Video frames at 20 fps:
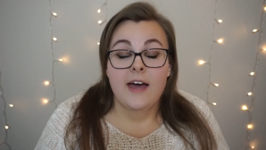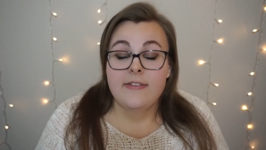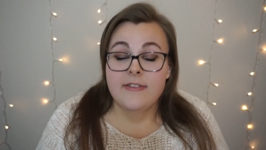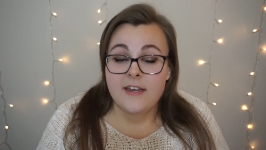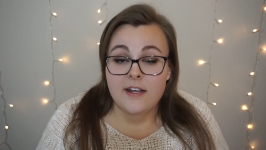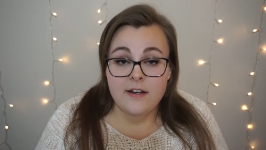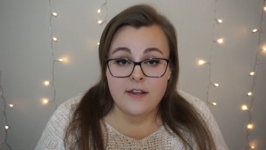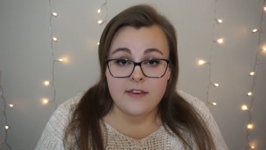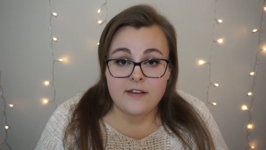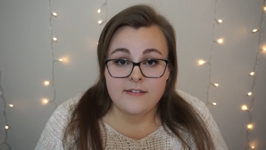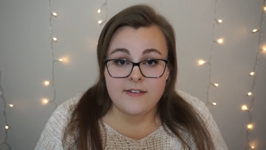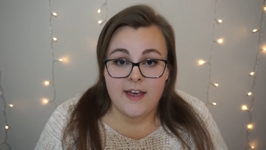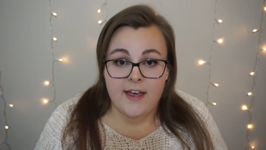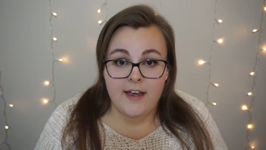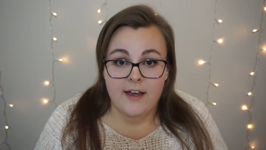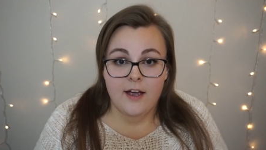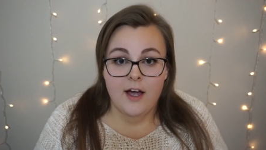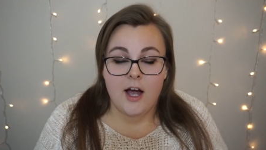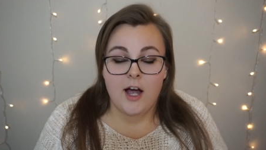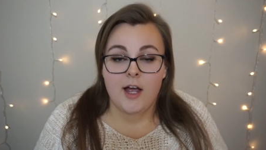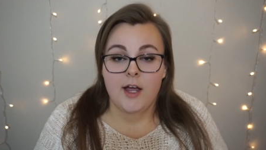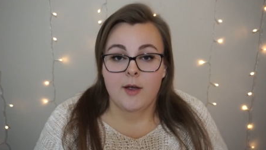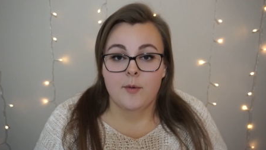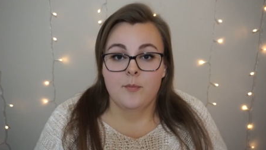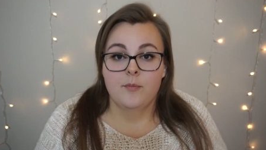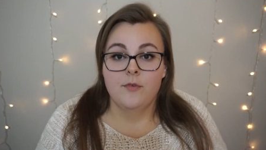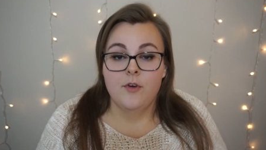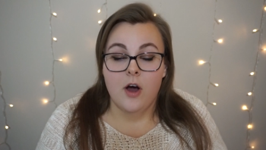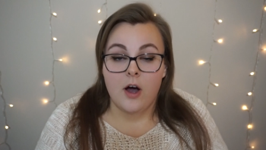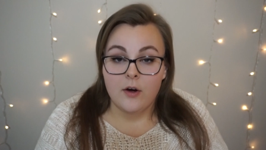At the end of the day, I
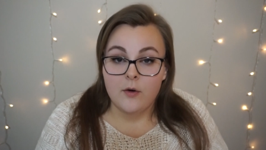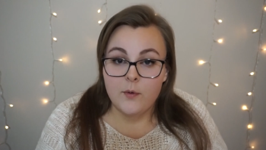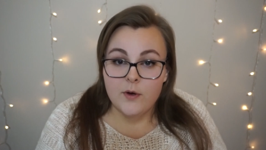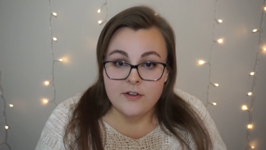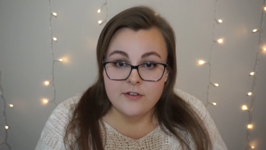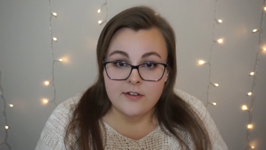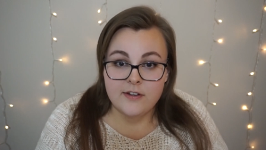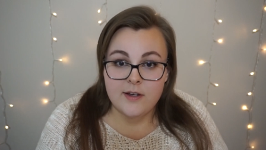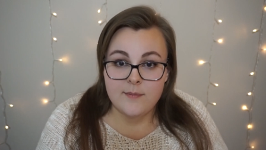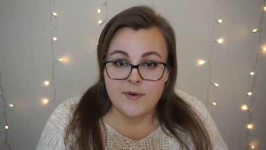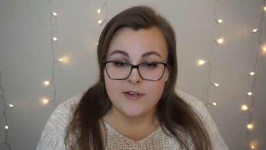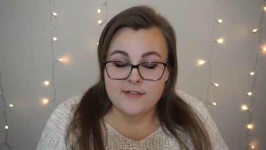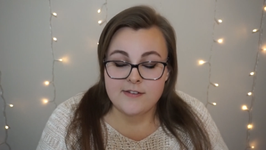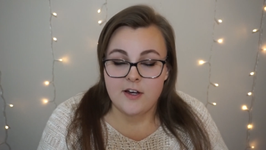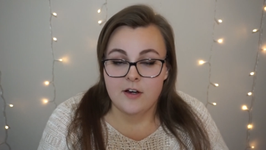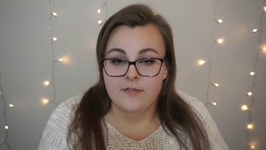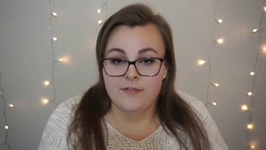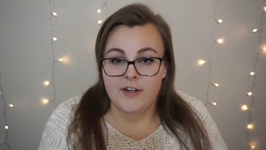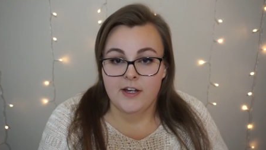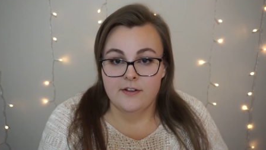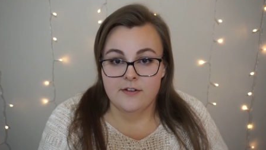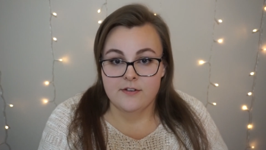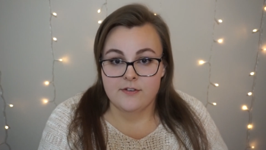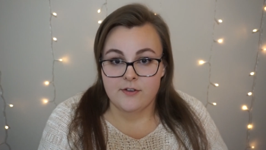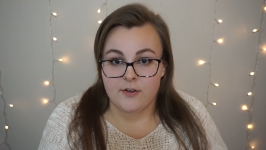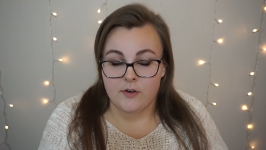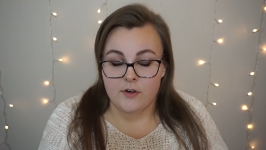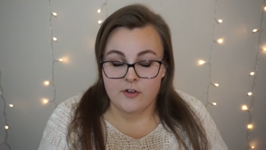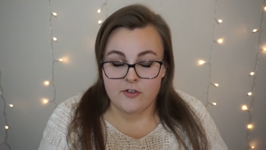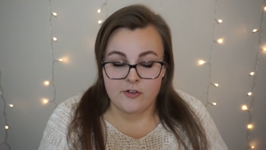am not going to let myself get
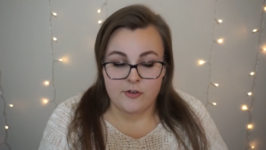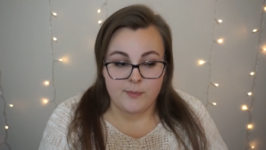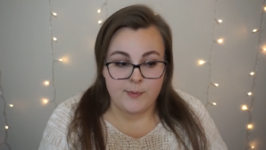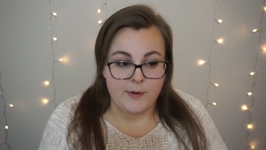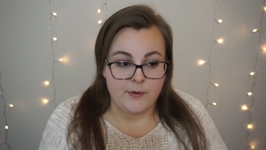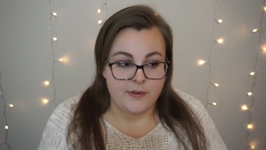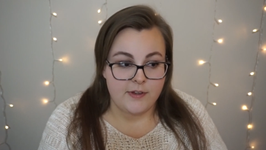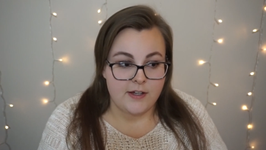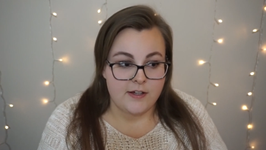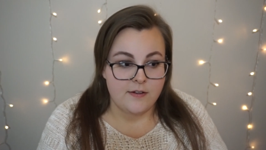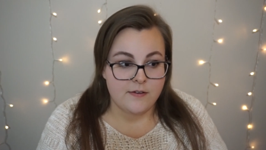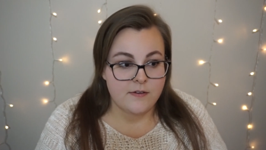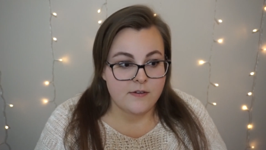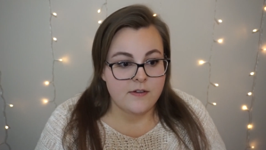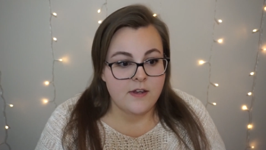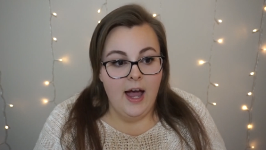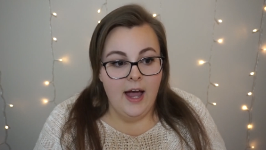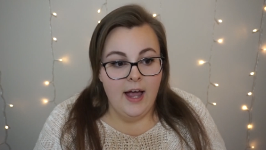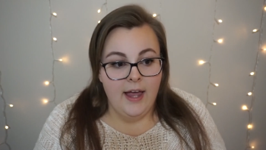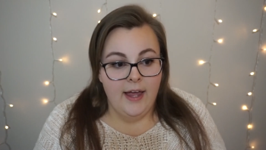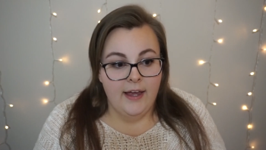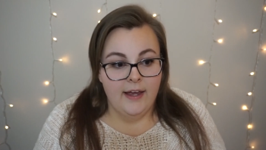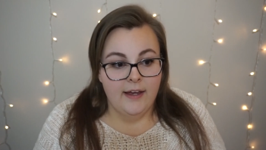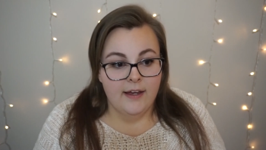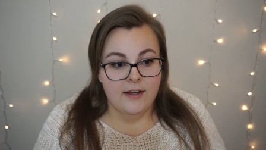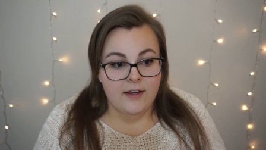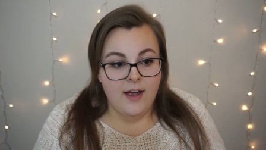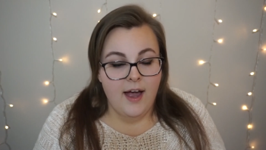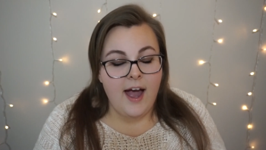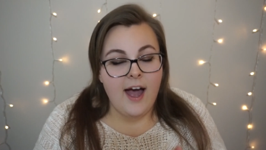discouraged about this.
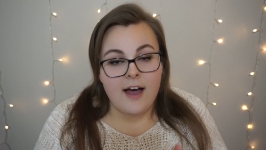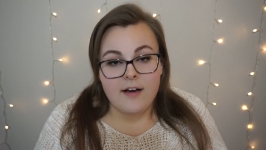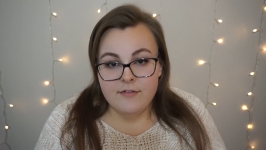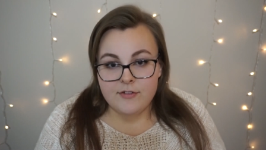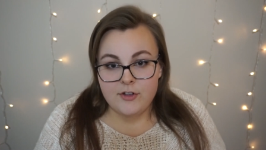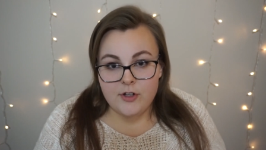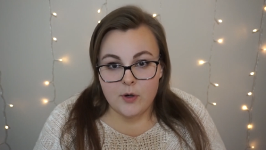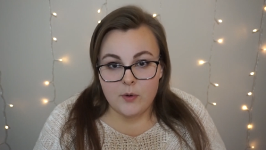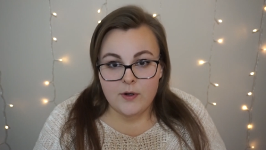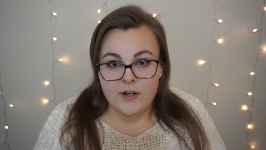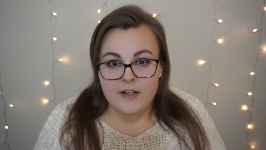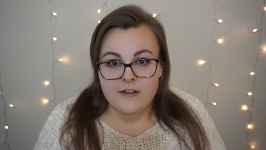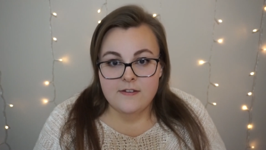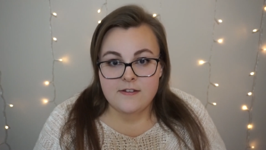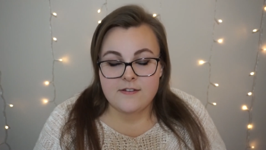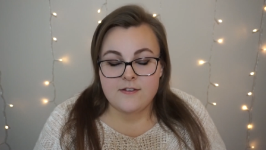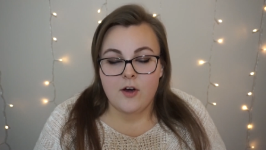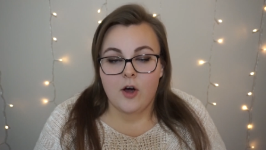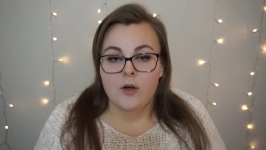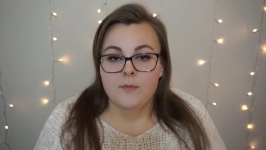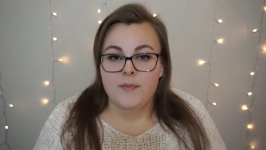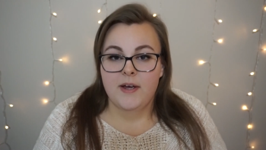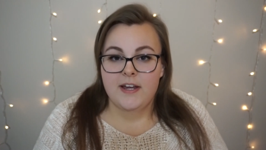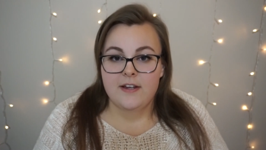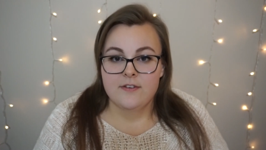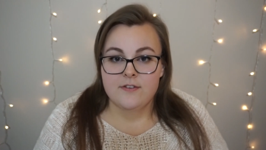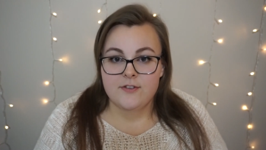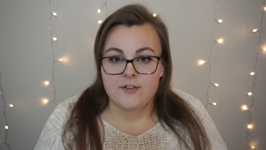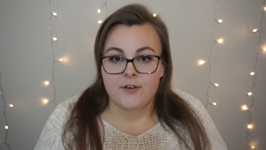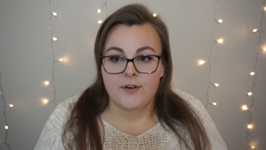I have noticed on my
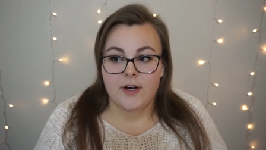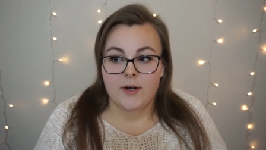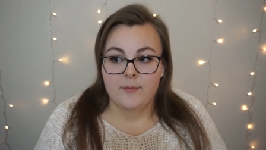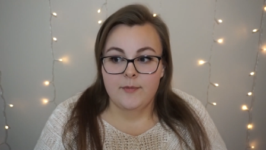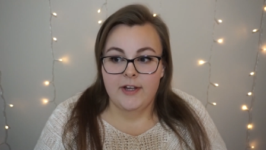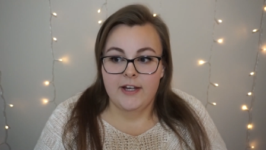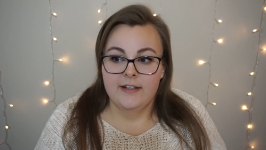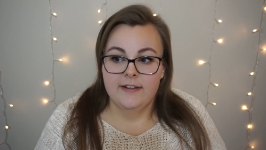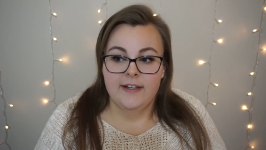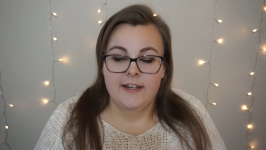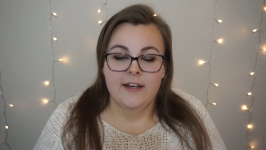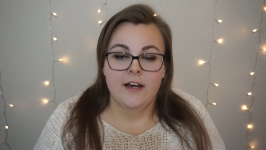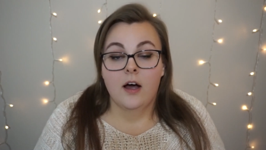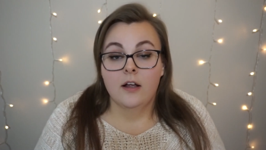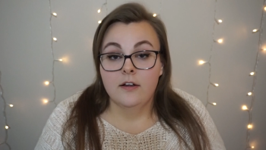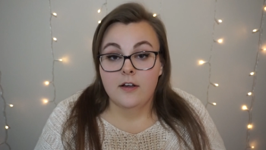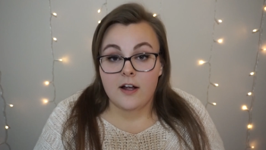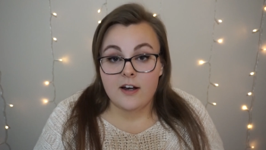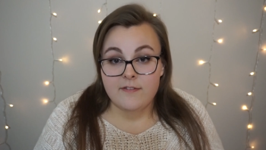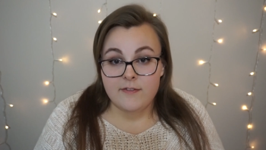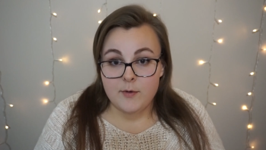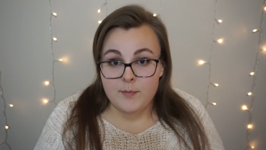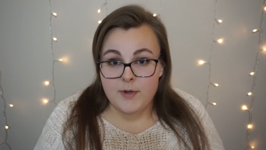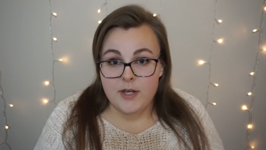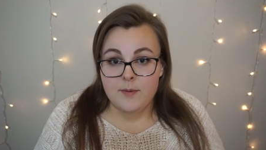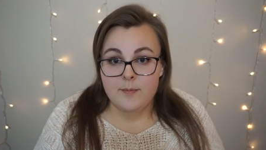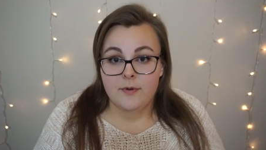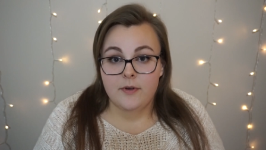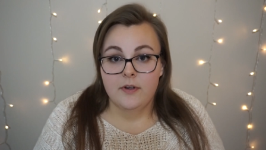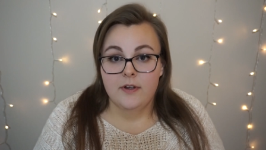Instagram lately, a lot of the
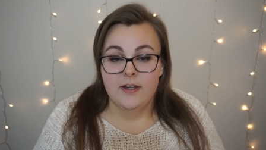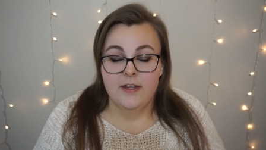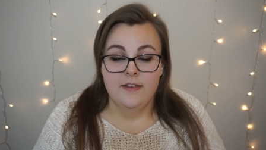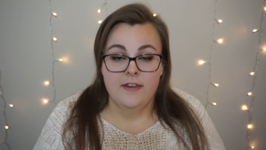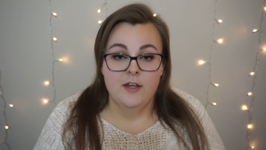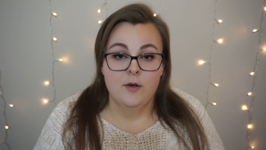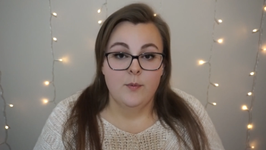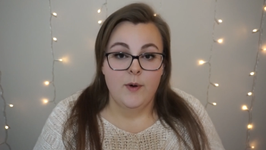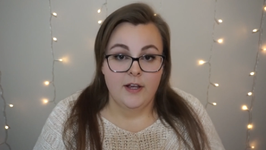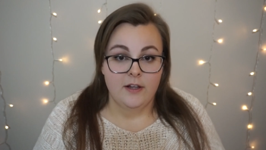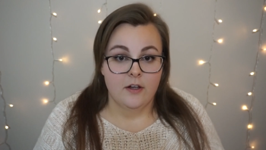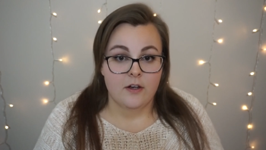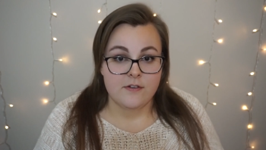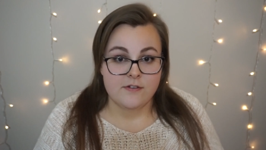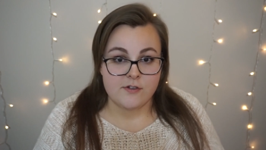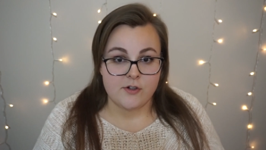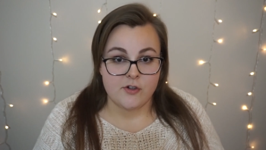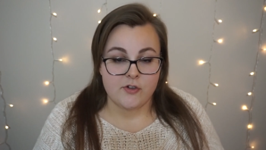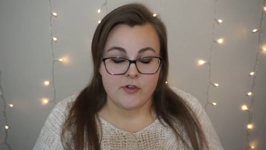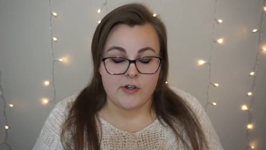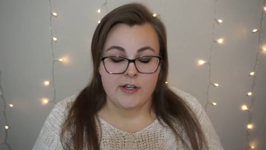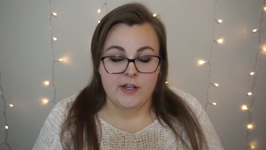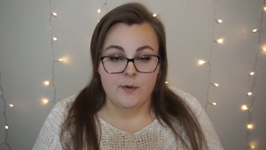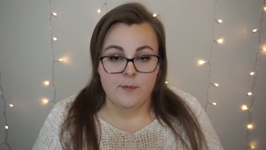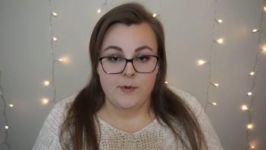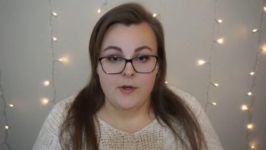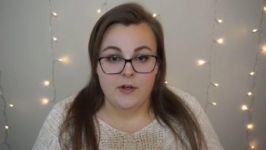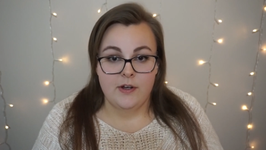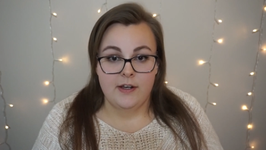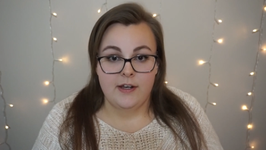people in the weight loss surgery
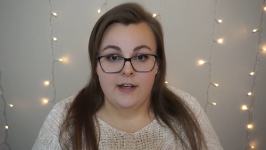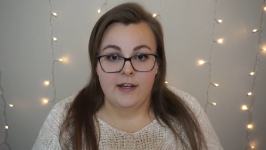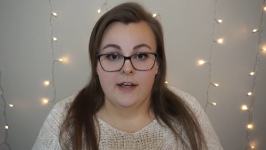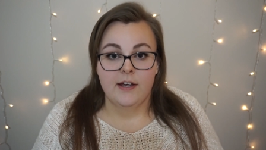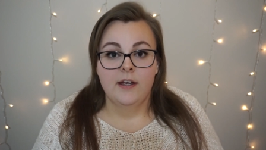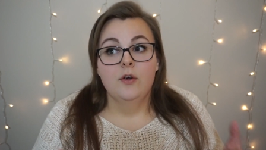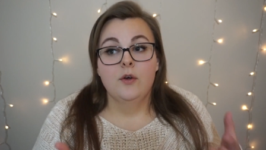community